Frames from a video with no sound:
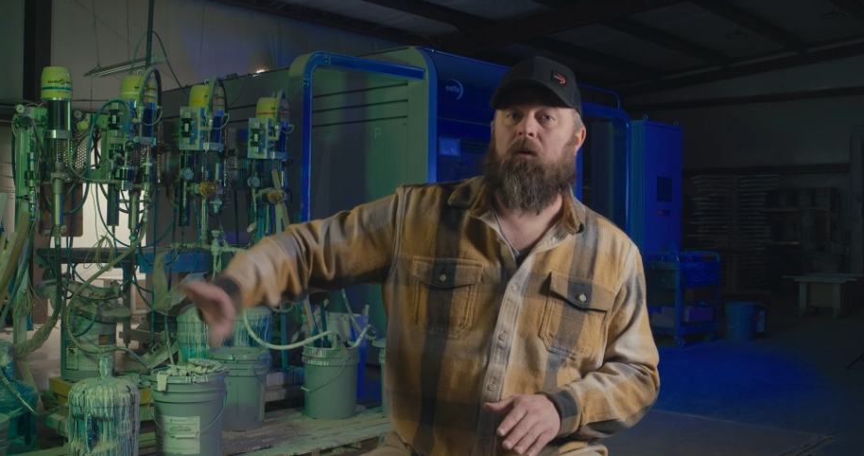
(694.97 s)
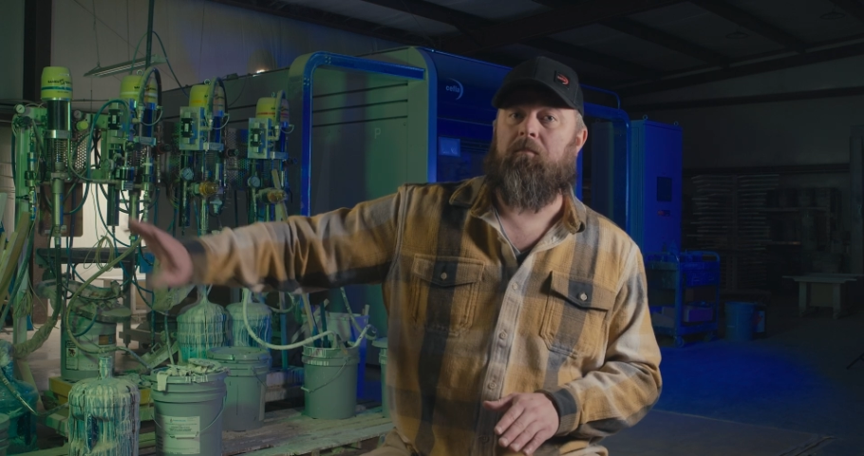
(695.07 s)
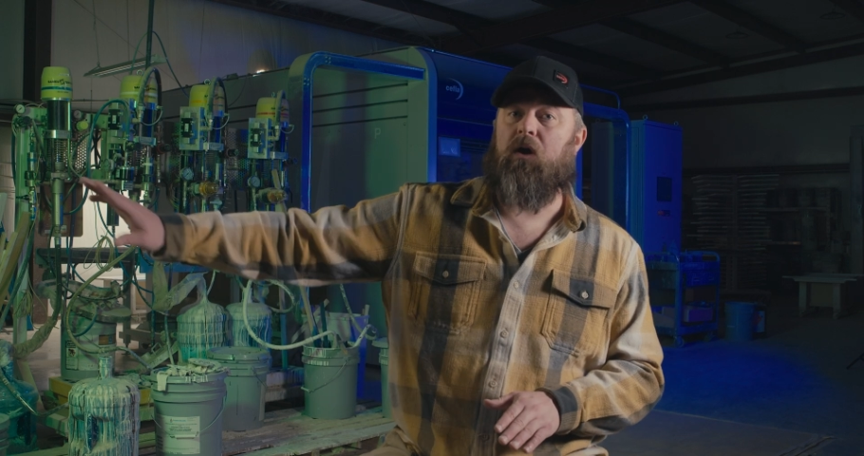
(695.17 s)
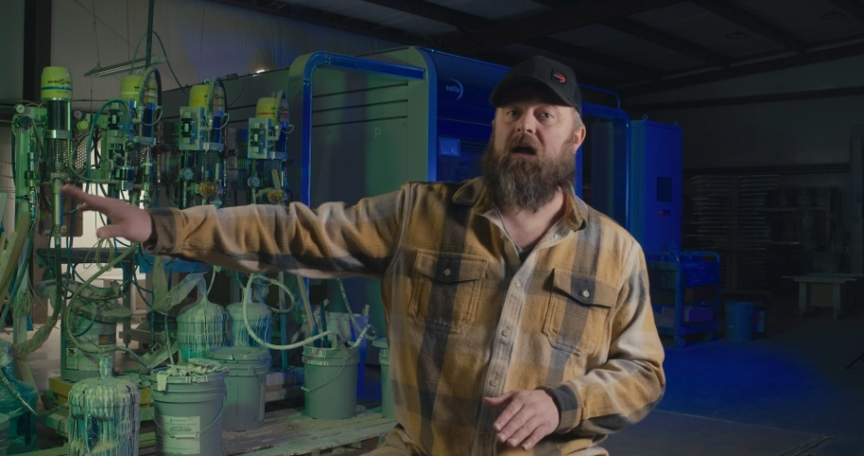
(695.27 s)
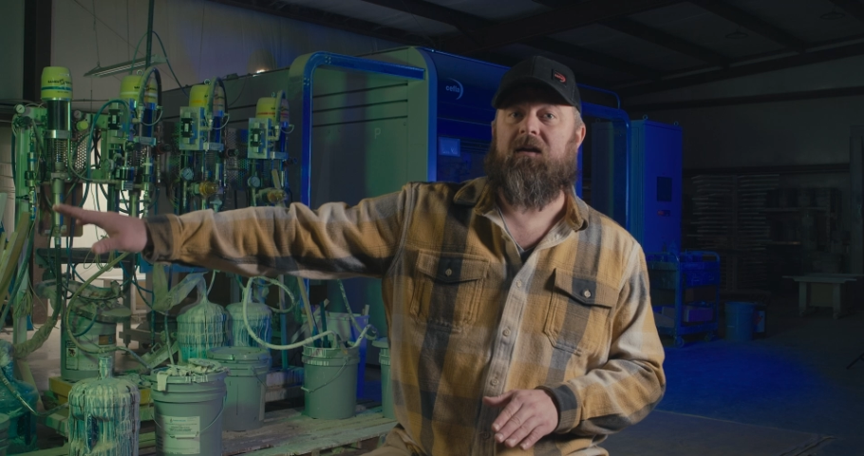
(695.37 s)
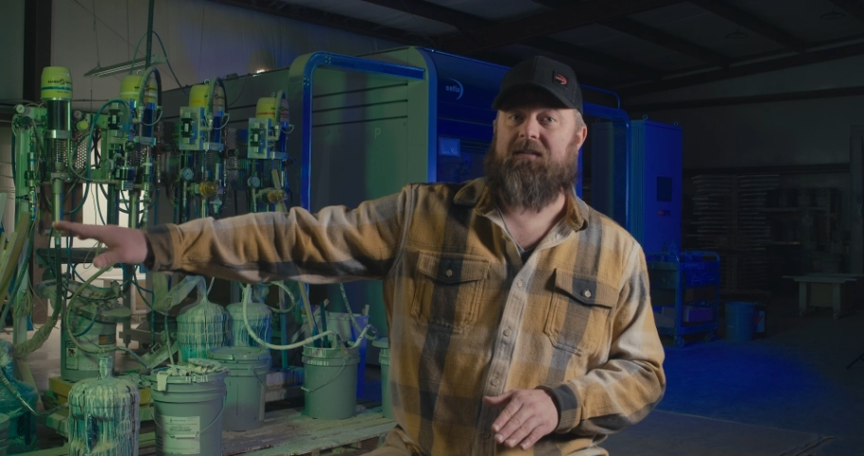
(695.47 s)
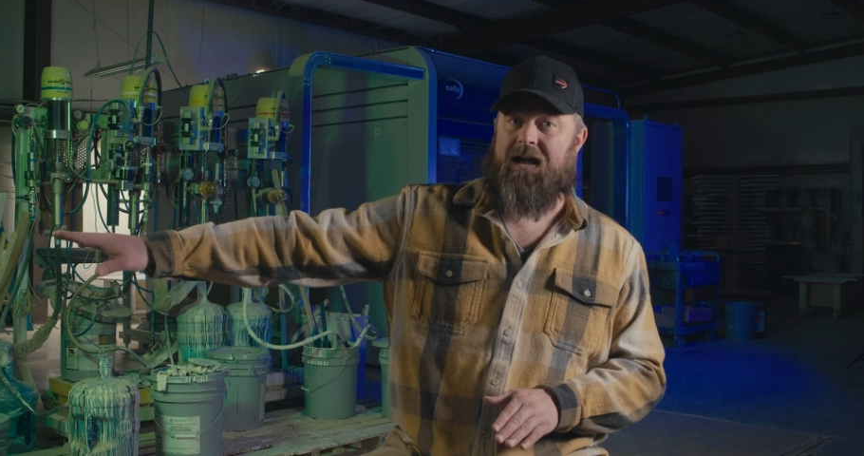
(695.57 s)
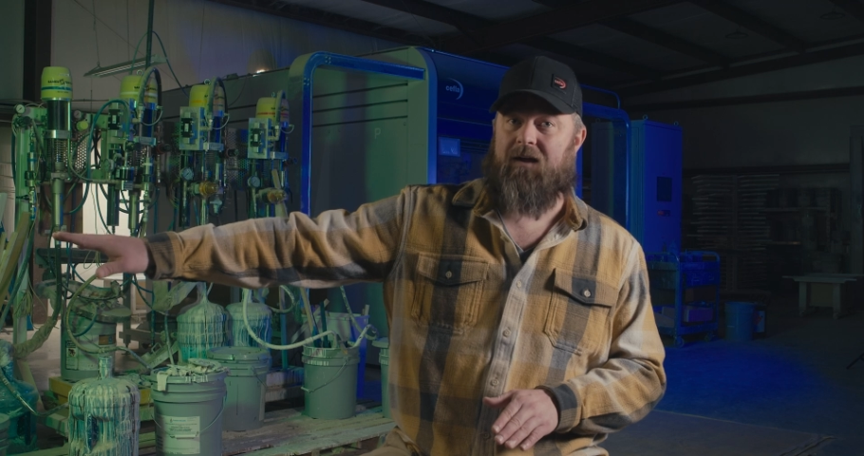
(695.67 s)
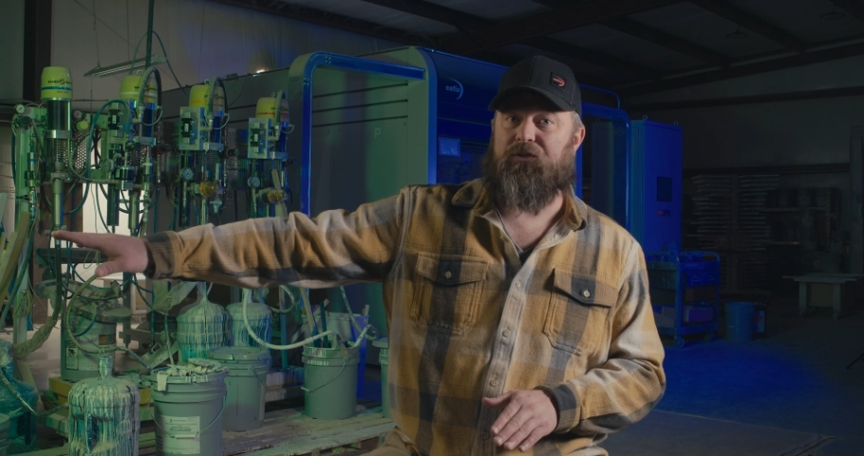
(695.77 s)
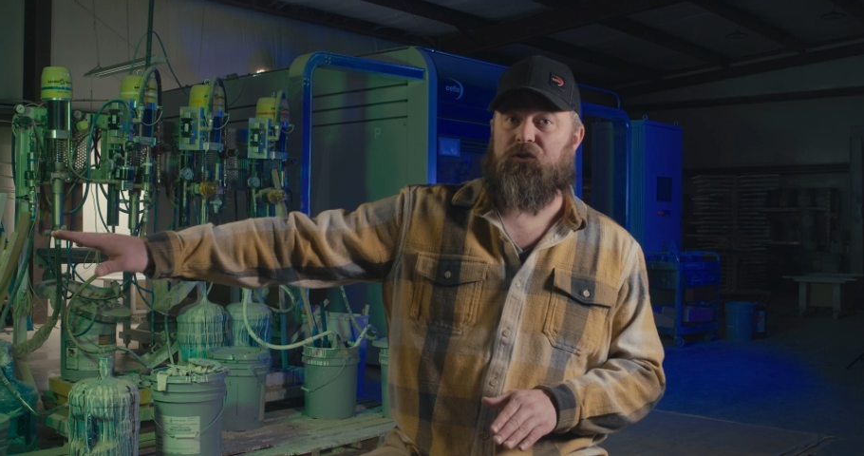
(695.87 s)
product
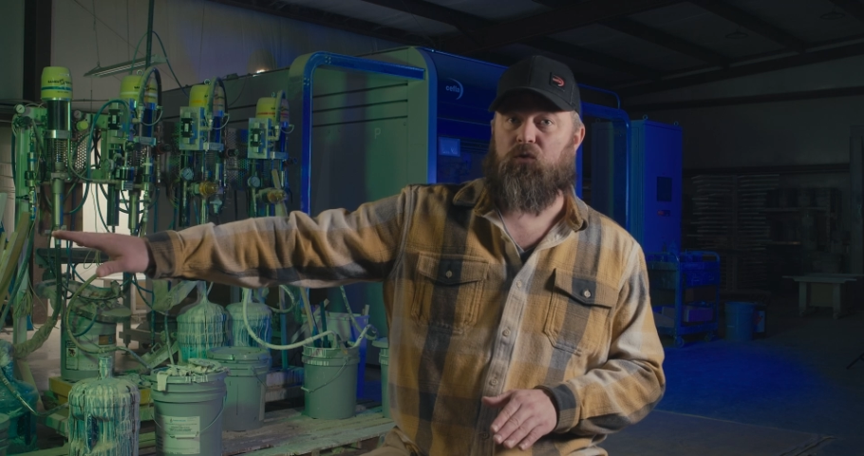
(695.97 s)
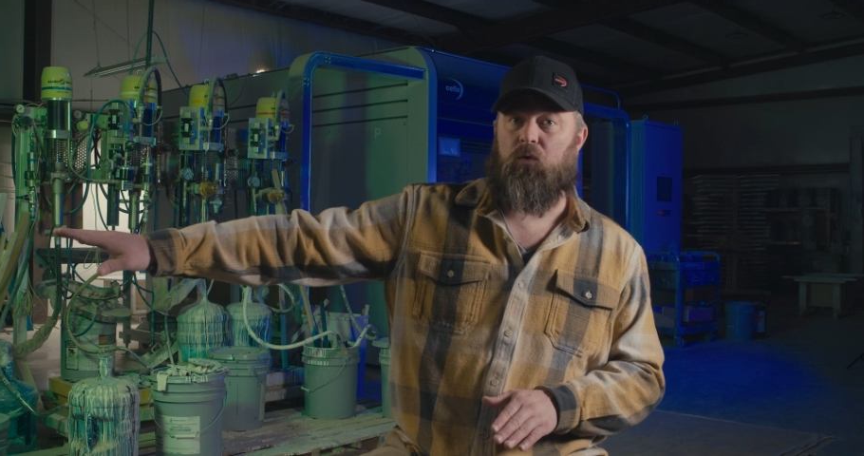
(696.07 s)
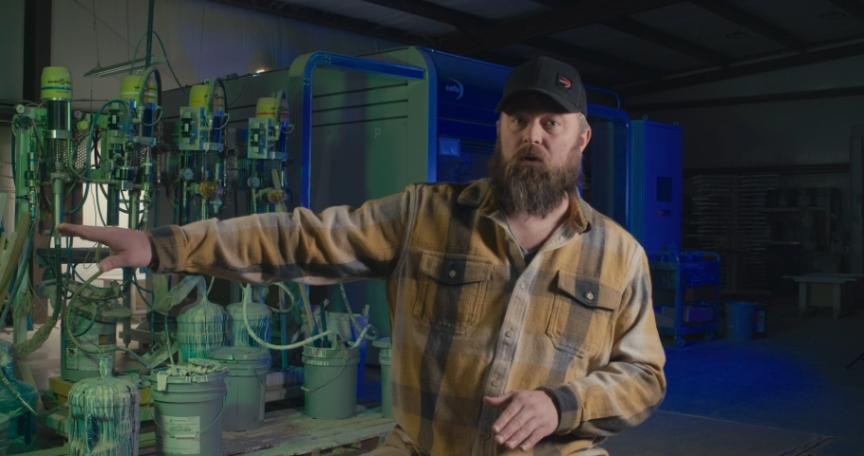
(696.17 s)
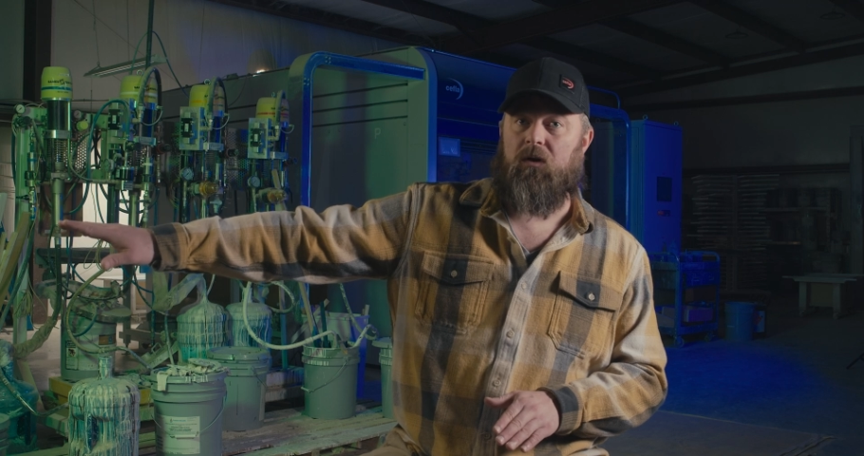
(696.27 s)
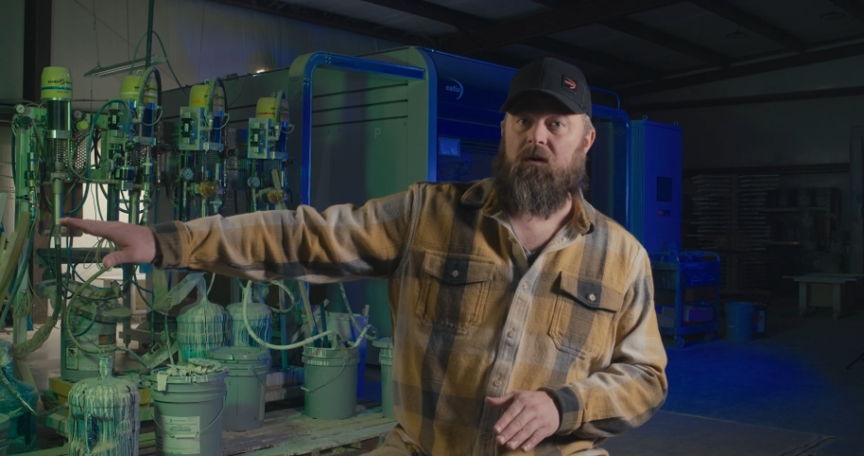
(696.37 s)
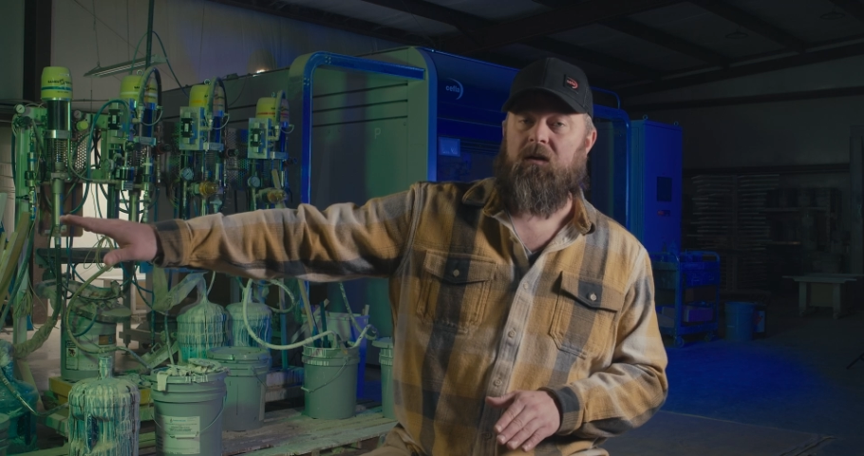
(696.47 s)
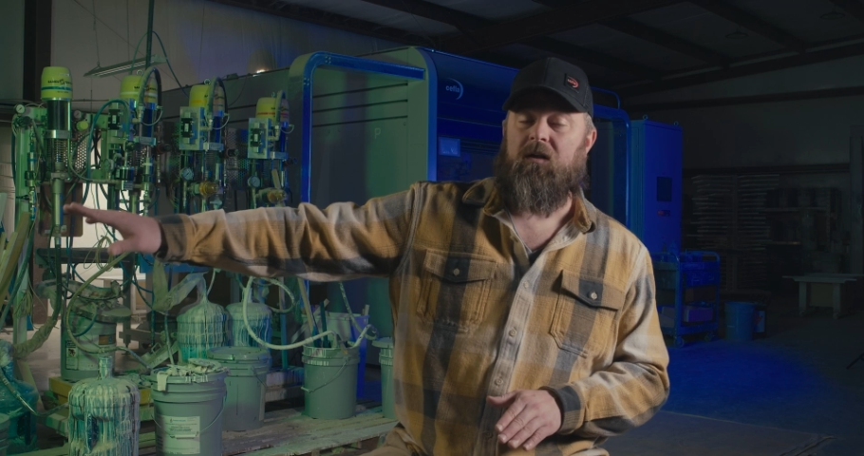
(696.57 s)
out the door